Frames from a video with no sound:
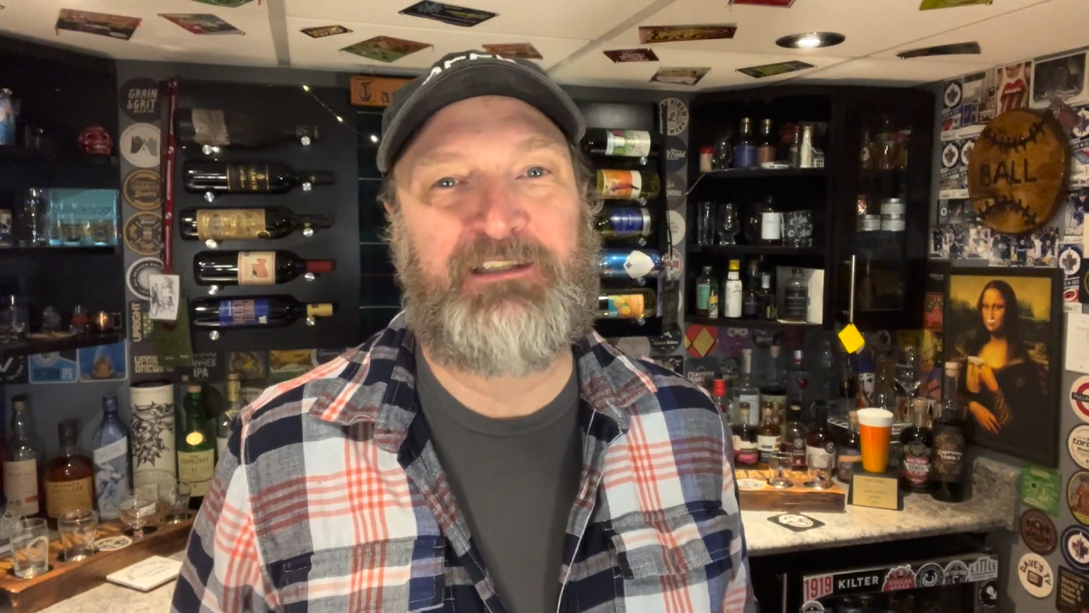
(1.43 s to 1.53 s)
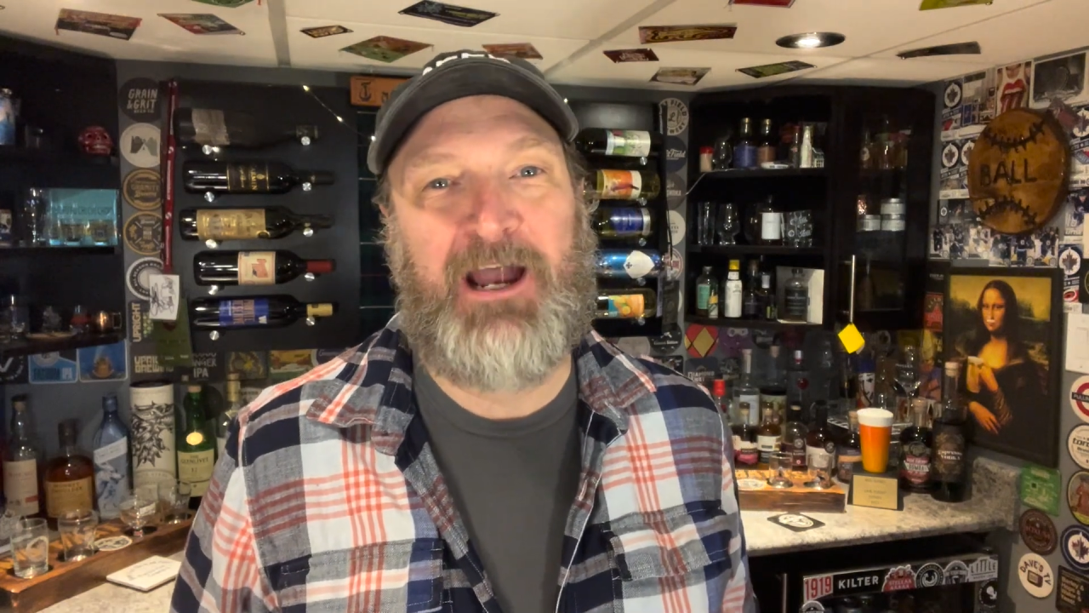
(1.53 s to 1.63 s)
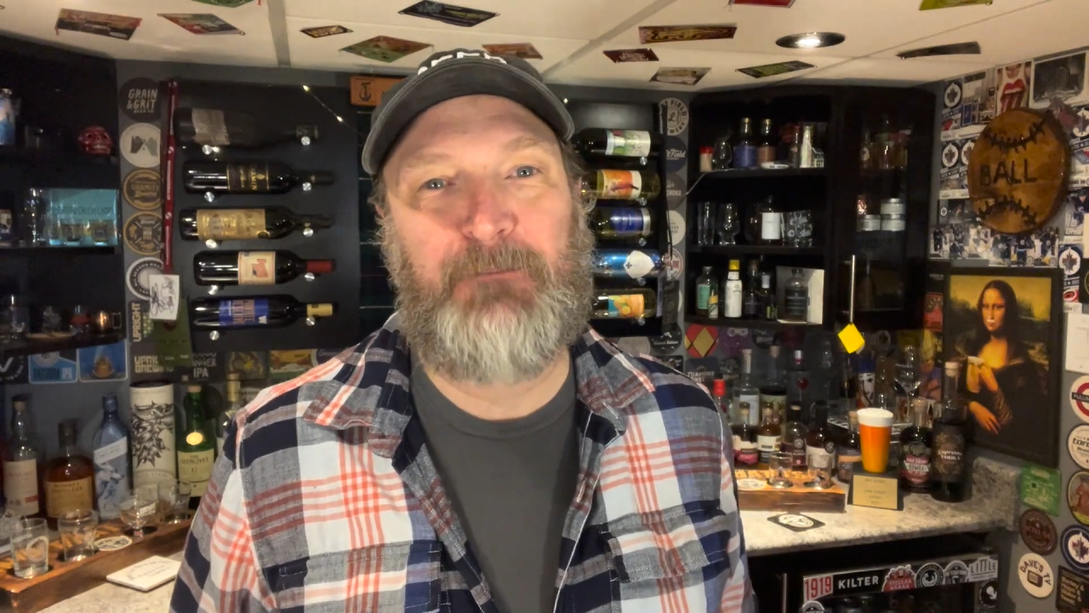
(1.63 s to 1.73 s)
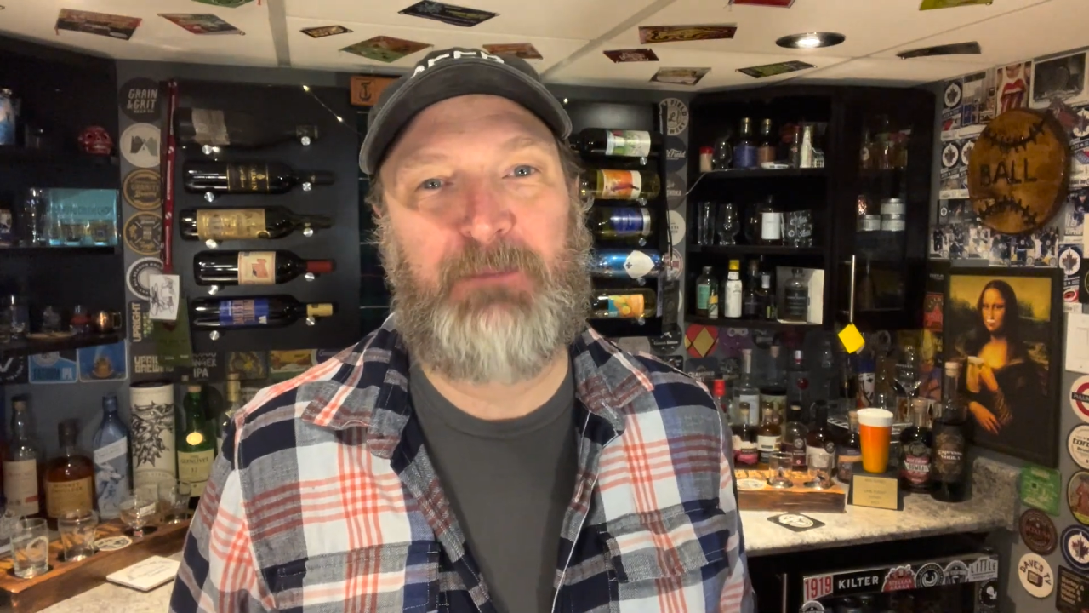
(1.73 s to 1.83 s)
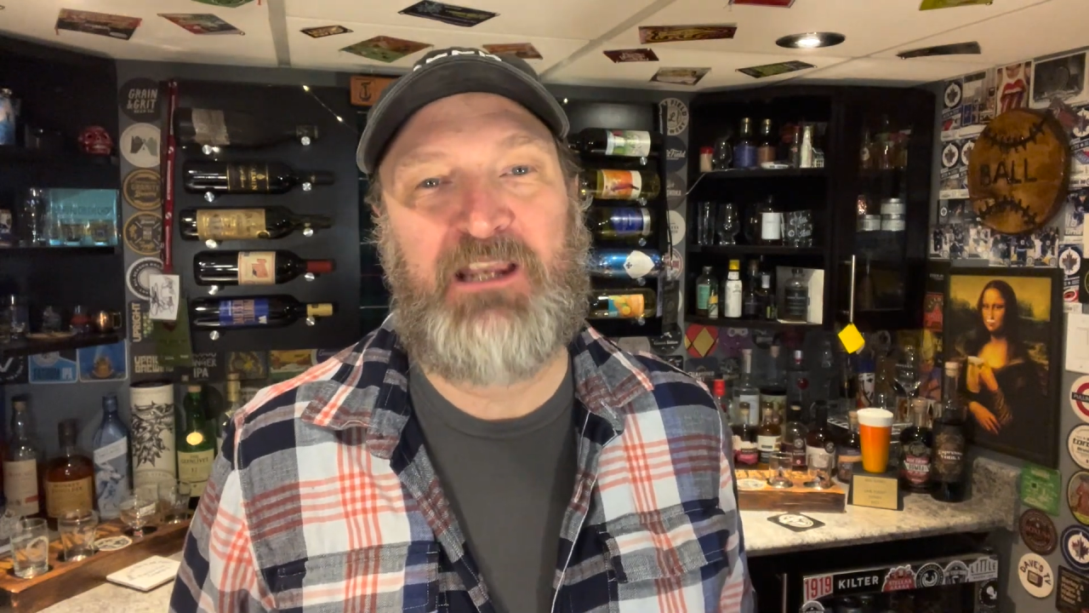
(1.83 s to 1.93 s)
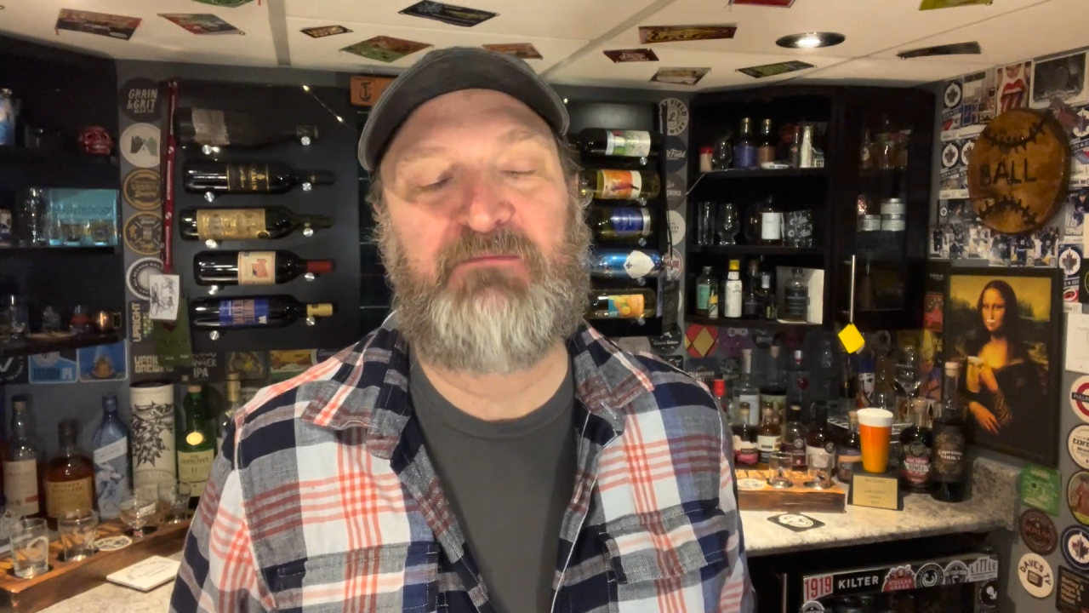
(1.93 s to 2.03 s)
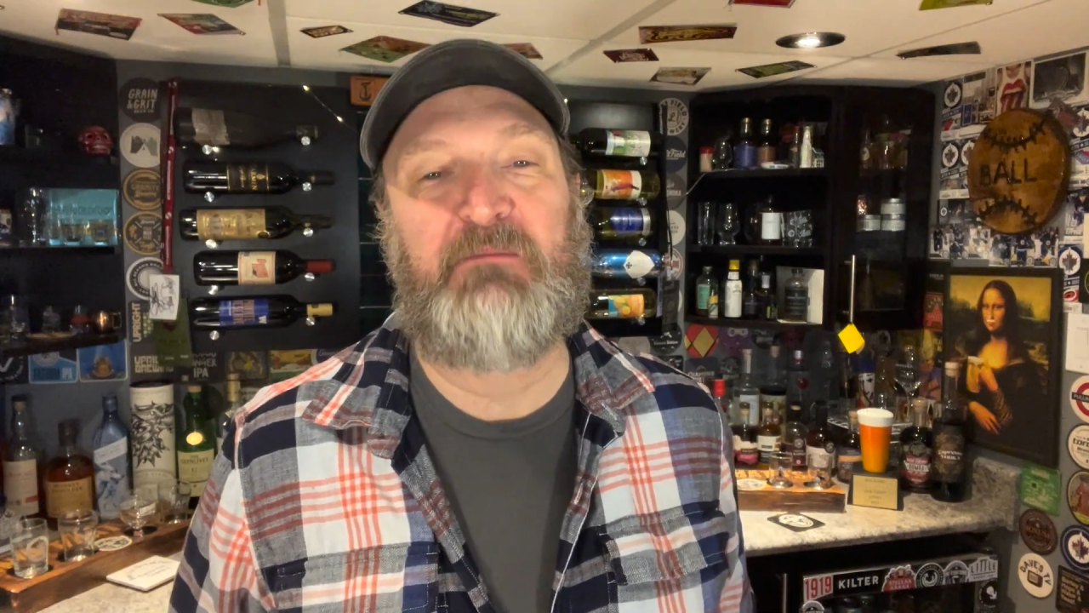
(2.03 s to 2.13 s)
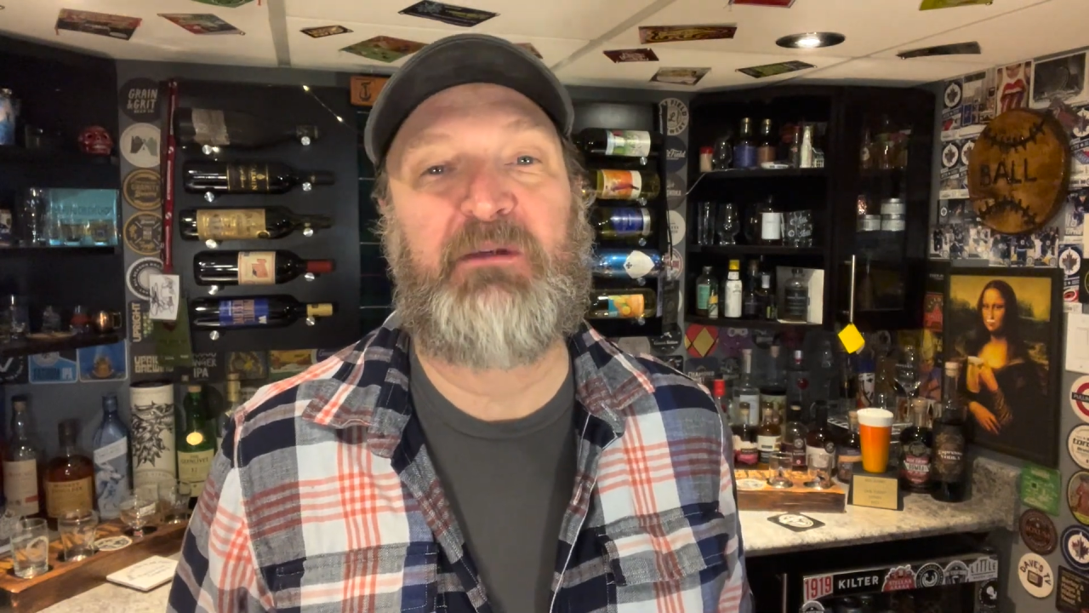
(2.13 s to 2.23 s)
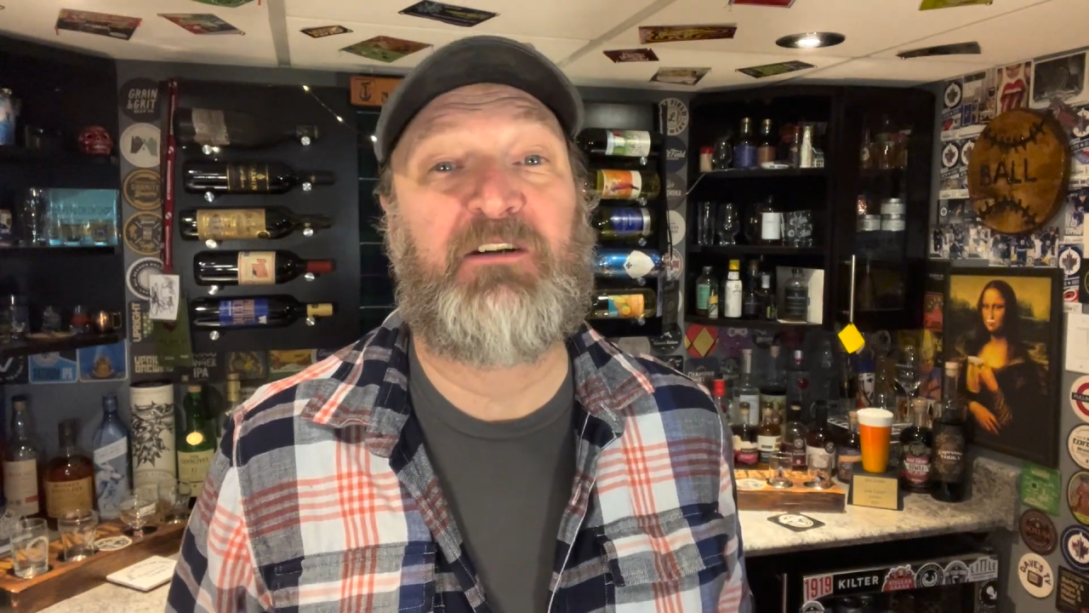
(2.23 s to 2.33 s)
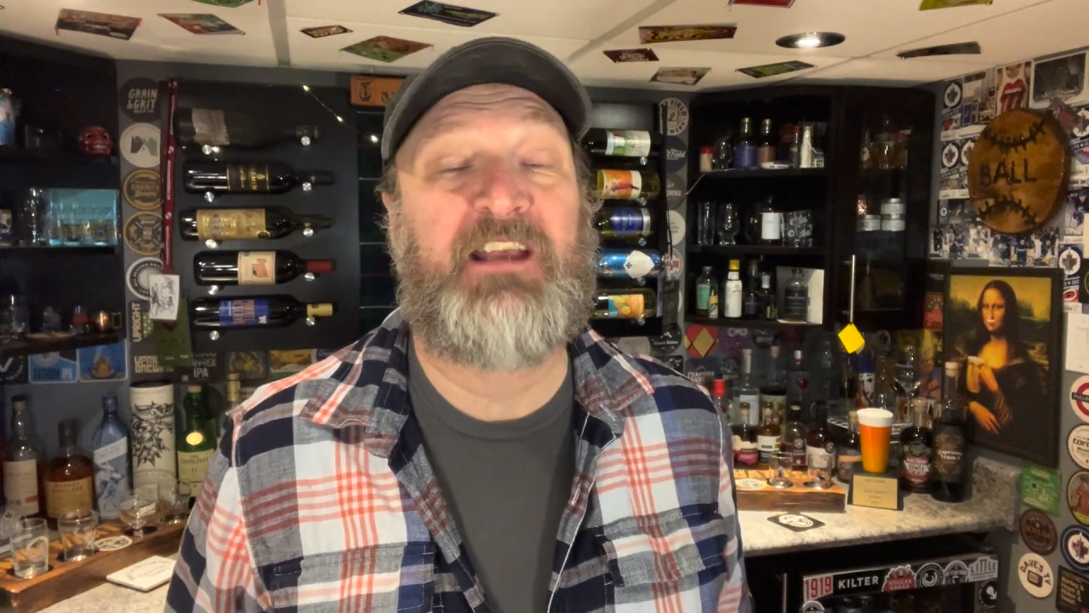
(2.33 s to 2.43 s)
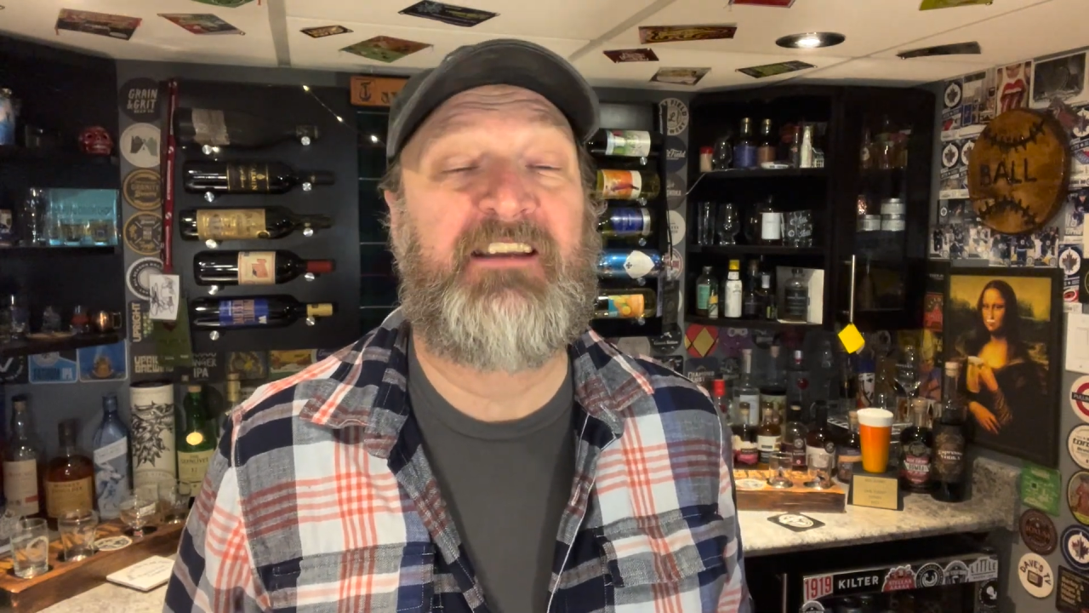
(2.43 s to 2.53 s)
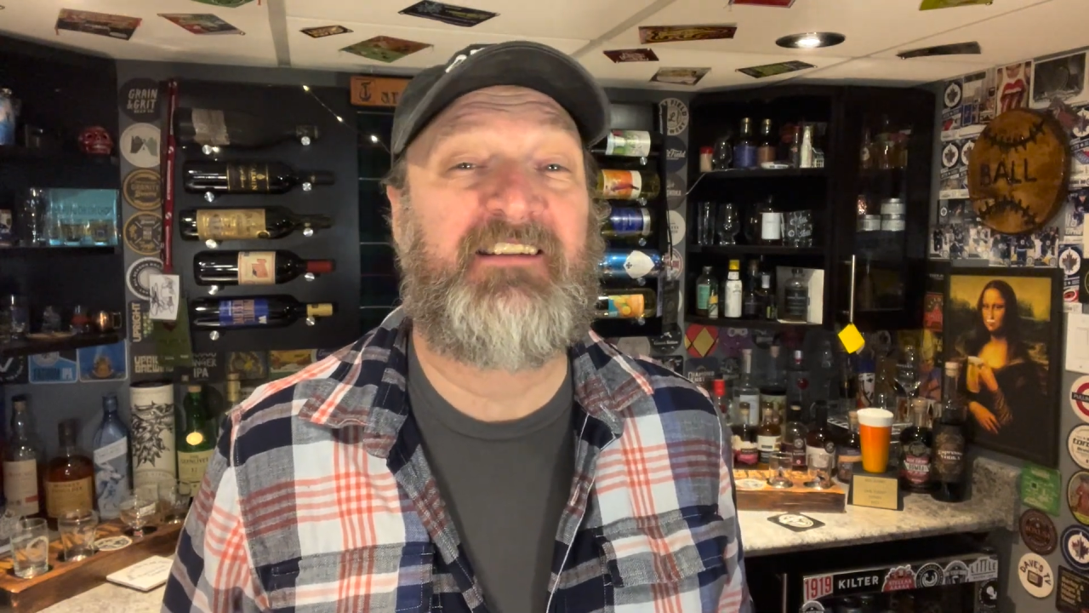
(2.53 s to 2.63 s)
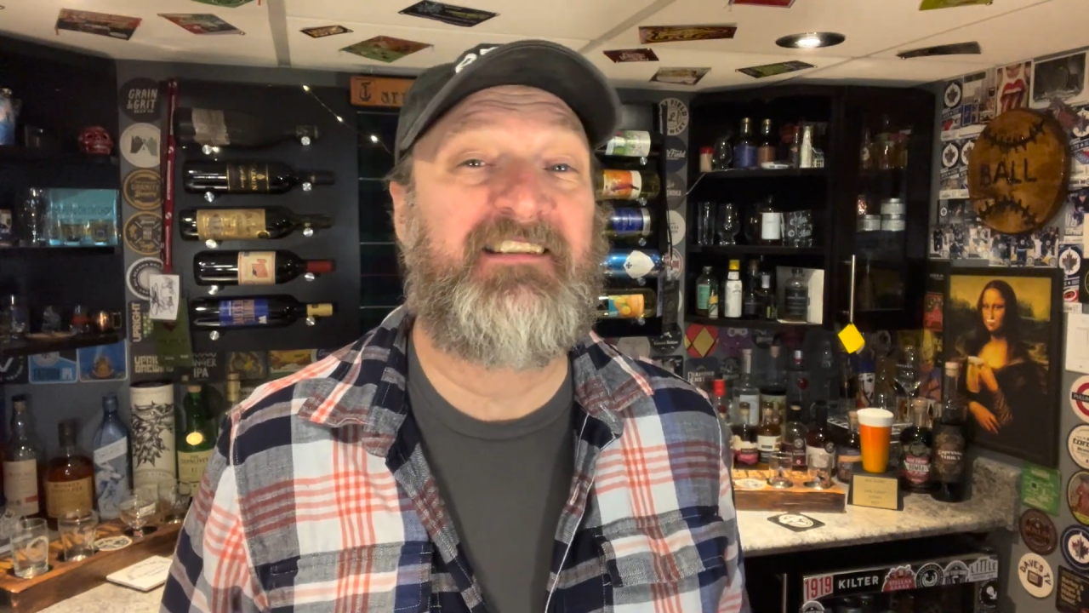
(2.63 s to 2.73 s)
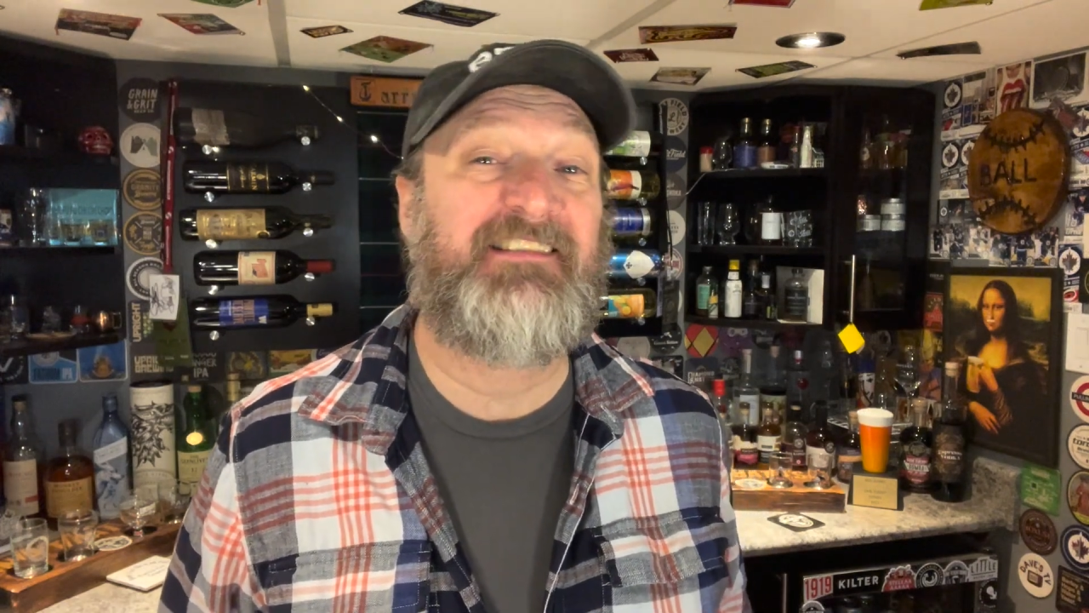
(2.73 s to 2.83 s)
Down Basement Beer Tastings.